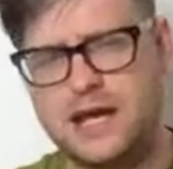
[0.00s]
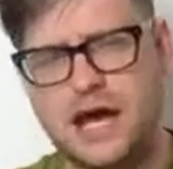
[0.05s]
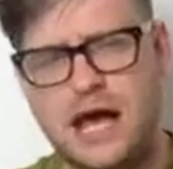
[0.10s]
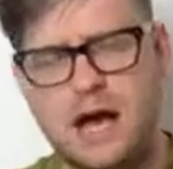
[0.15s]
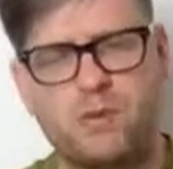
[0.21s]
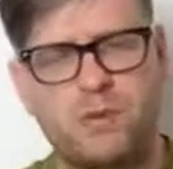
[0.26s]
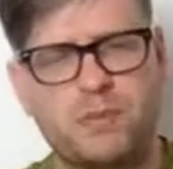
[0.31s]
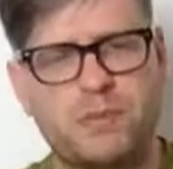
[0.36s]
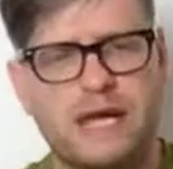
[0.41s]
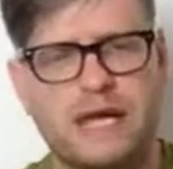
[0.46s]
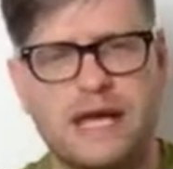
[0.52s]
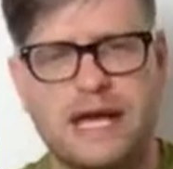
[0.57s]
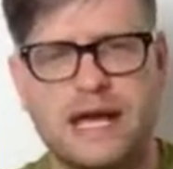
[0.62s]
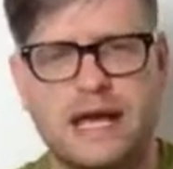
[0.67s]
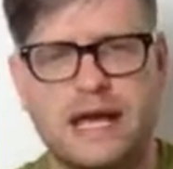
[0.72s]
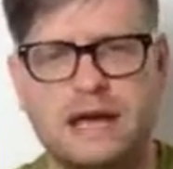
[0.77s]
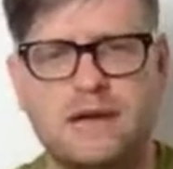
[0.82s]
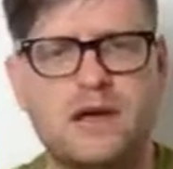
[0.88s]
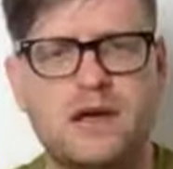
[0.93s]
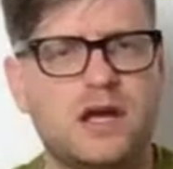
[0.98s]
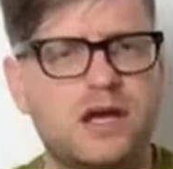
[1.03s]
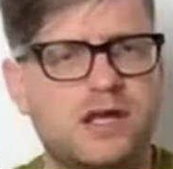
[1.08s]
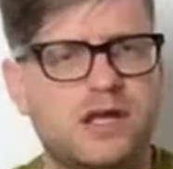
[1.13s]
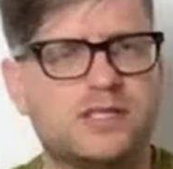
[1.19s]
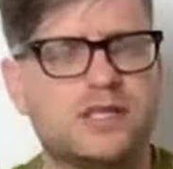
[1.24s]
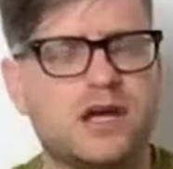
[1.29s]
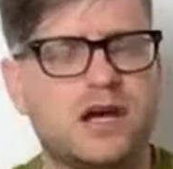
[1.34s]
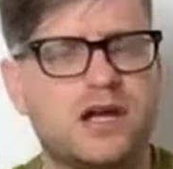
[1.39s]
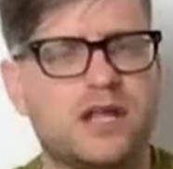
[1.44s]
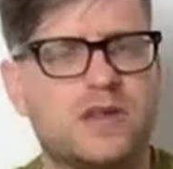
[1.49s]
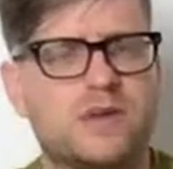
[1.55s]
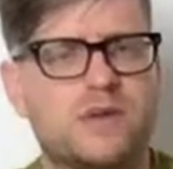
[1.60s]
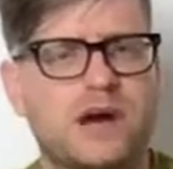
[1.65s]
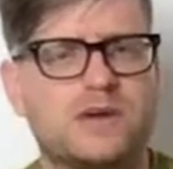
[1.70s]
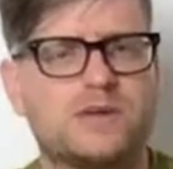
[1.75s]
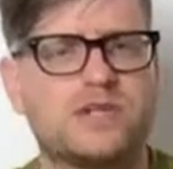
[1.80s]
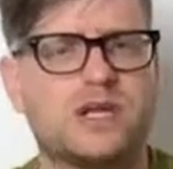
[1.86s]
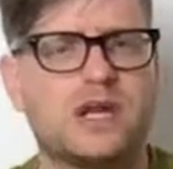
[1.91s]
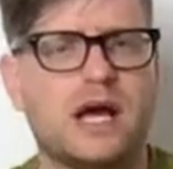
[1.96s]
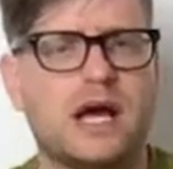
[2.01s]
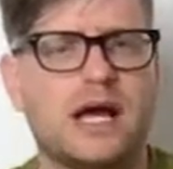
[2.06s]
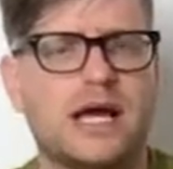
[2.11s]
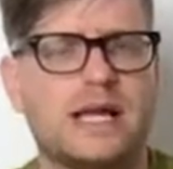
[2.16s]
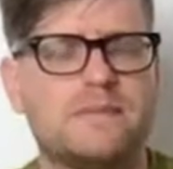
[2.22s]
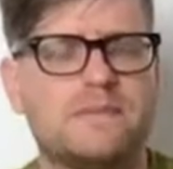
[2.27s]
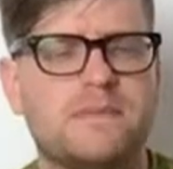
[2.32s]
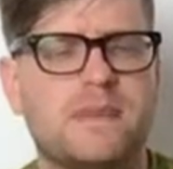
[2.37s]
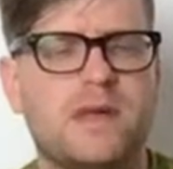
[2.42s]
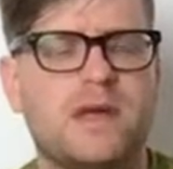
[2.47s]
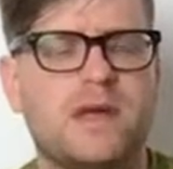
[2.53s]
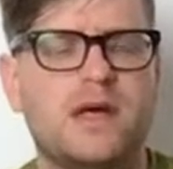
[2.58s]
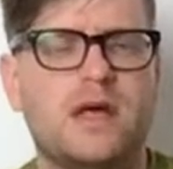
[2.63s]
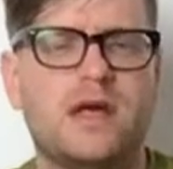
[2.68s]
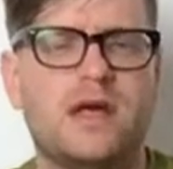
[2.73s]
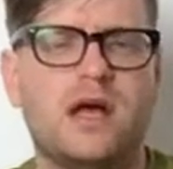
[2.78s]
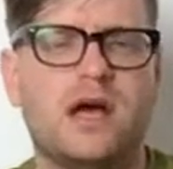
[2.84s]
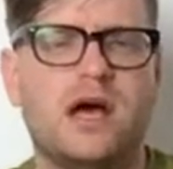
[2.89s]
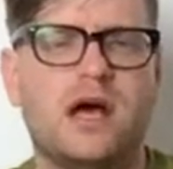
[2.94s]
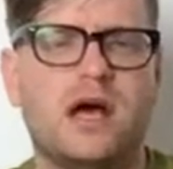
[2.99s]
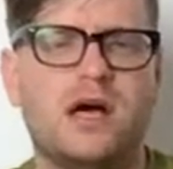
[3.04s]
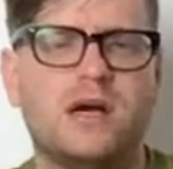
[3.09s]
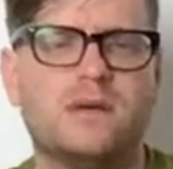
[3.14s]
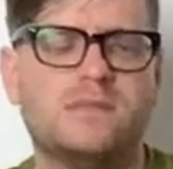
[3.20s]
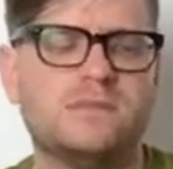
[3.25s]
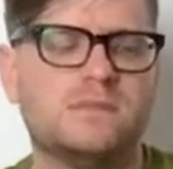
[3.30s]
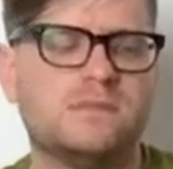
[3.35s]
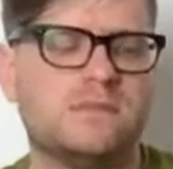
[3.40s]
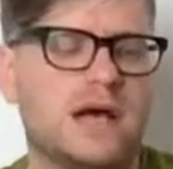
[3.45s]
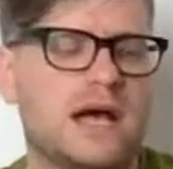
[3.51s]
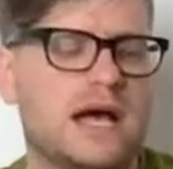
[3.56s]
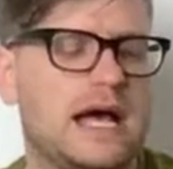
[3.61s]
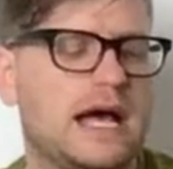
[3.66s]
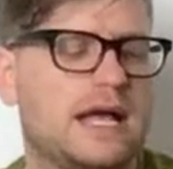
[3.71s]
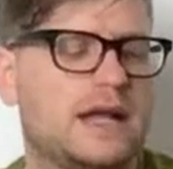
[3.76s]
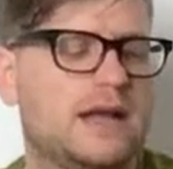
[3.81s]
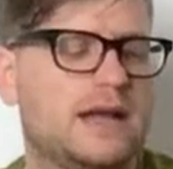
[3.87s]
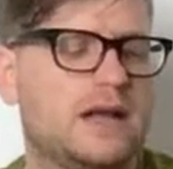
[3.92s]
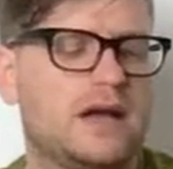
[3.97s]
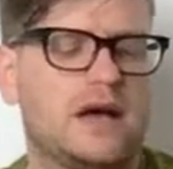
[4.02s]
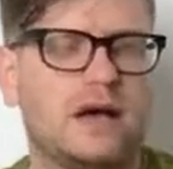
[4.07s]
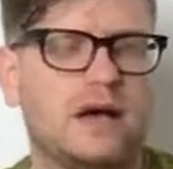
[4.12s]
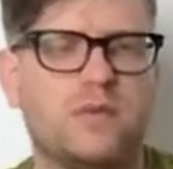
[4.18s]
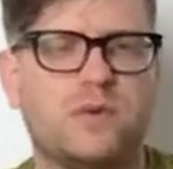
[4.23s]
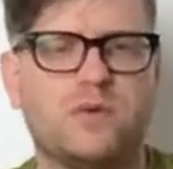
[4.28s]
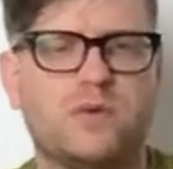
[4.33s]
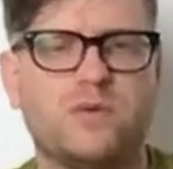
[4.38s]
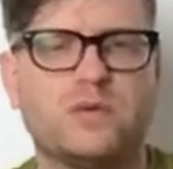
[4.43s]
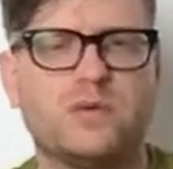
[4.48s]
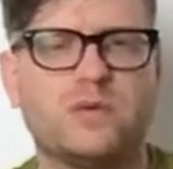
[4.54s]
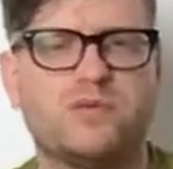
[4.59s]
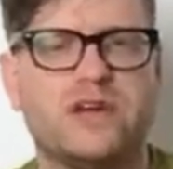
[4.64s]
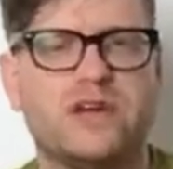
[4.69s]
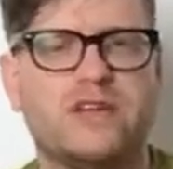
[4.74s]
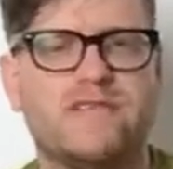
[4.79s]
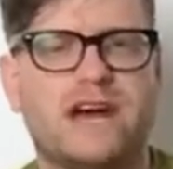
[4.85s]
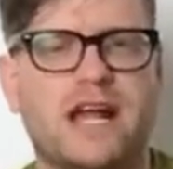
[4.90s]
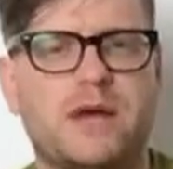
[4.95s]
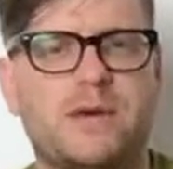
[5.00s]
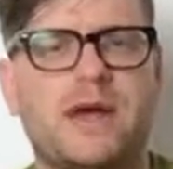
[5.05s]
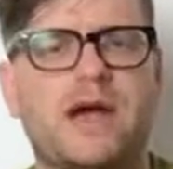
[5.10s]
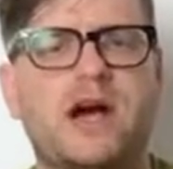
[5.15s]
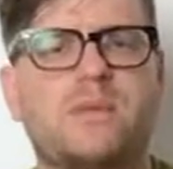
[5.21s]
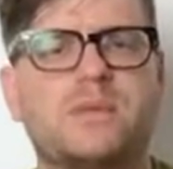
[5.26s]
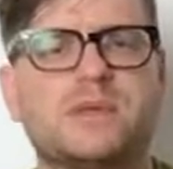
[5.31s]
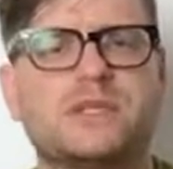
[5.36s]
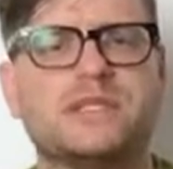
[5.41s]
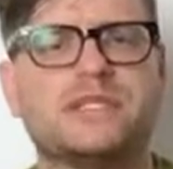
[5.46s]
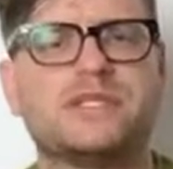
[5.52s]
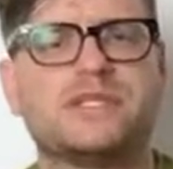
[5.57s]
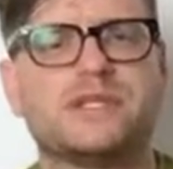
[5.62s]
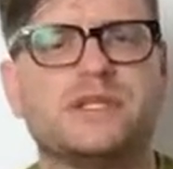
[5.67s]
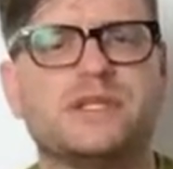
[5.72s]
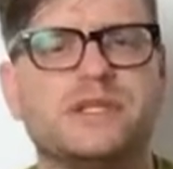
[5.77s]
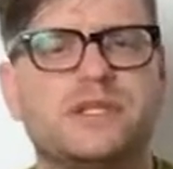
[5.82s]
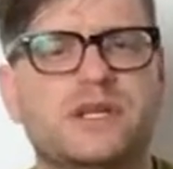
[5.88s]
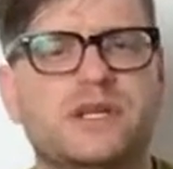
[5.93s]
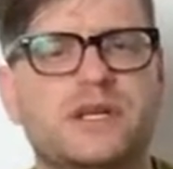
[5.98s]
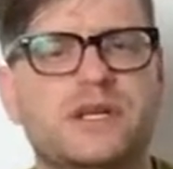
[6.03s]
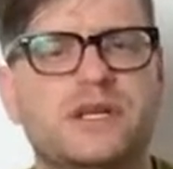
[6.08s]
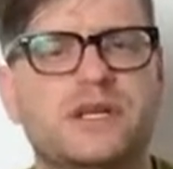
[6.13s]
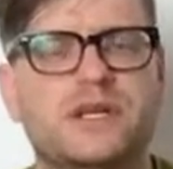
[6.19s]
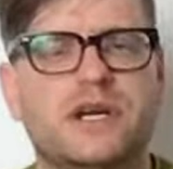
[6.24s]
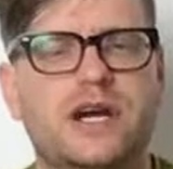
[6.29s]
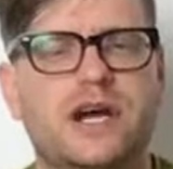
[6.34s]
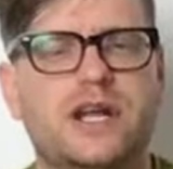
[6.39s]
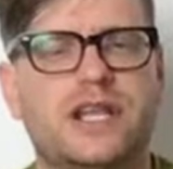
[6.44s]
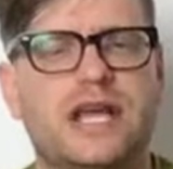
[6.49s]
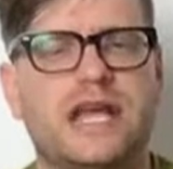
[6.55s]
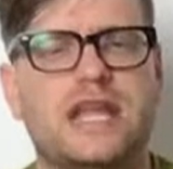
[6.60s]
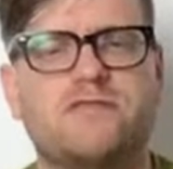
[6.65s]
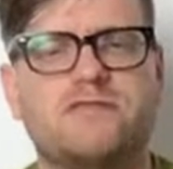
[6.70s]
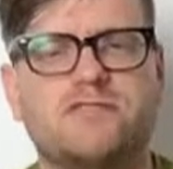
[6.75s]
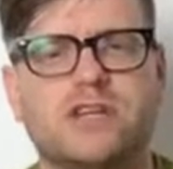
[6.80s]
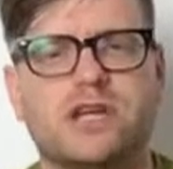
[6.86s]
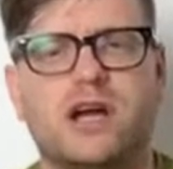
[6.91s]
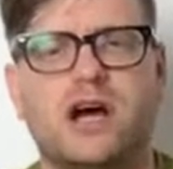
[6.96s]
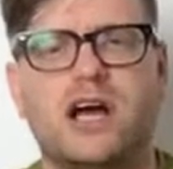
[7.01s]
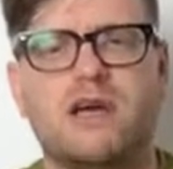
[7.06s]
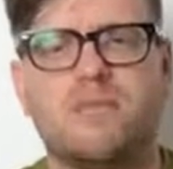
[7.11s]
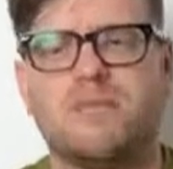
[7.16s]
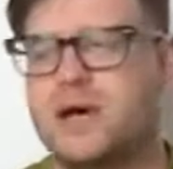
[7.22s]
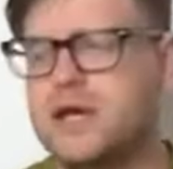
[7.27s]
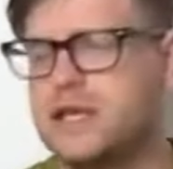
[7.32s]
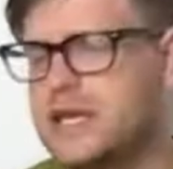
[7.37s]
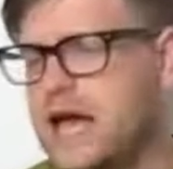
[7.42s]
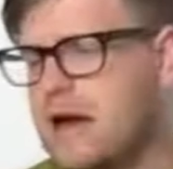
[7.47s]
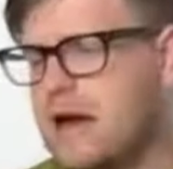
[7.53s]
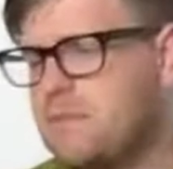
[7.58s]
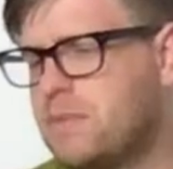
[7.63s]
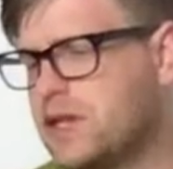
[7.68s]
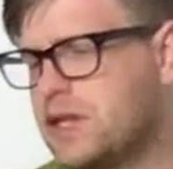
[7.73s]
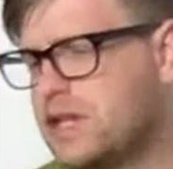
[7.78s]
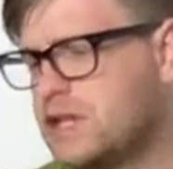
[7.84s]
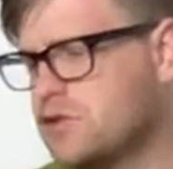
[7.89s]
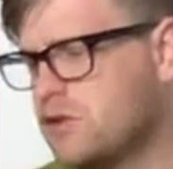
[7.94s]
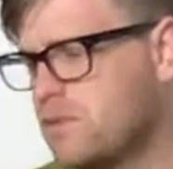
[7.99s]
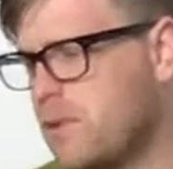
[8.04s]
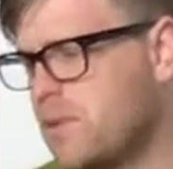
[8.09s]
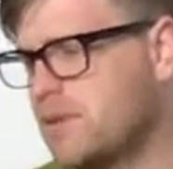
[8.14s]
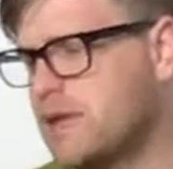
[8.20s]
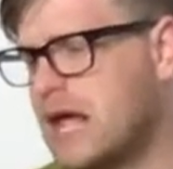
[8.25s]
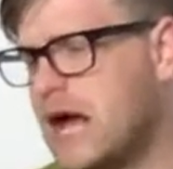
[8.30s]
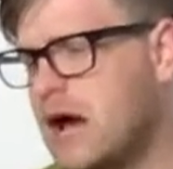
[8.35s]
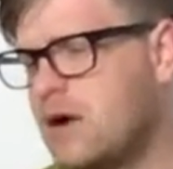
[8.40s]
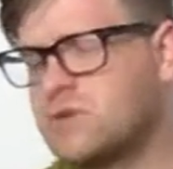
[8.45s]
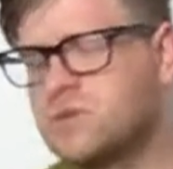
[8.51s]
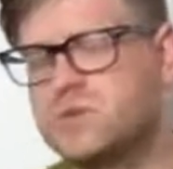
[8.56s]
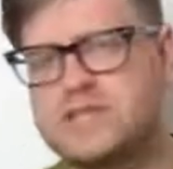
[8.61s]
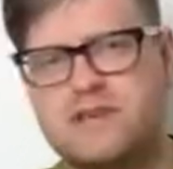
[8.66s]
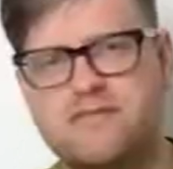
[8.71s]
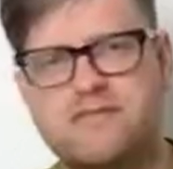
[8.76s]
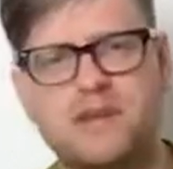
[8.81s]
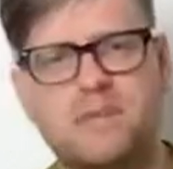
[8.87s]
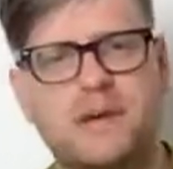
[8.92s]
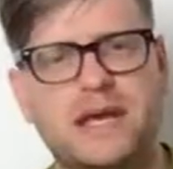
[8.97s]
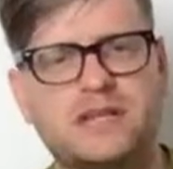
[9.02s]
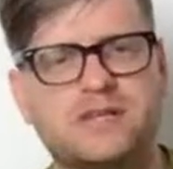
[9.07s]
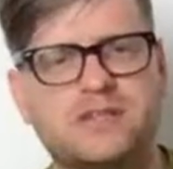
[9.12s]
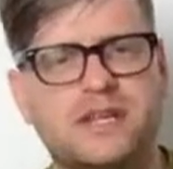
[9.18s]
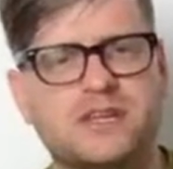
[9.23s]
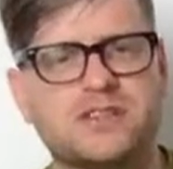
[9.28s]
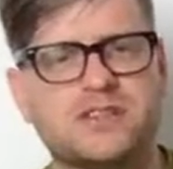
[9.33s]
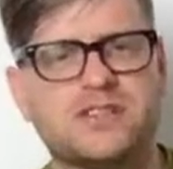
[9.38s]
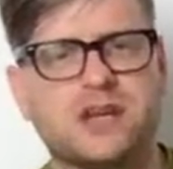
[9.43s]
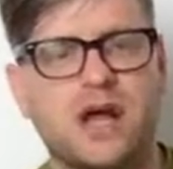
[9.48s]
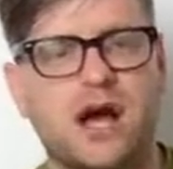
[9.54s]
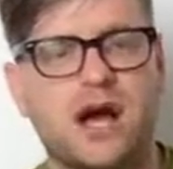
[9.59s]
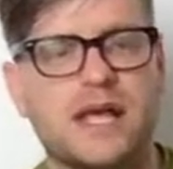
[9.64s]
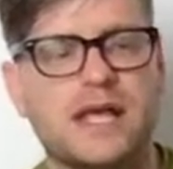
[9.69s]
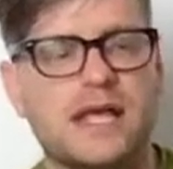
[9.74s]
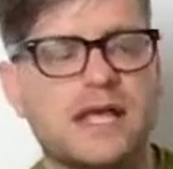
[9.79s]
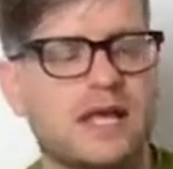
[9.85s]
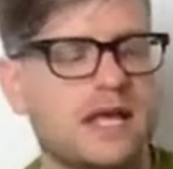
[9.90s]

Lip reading: we'll be here certainly throughout July. And we'll sort of reevaluate our position at the end of July. But initial commitment now is we'll definitely be here to the end of July.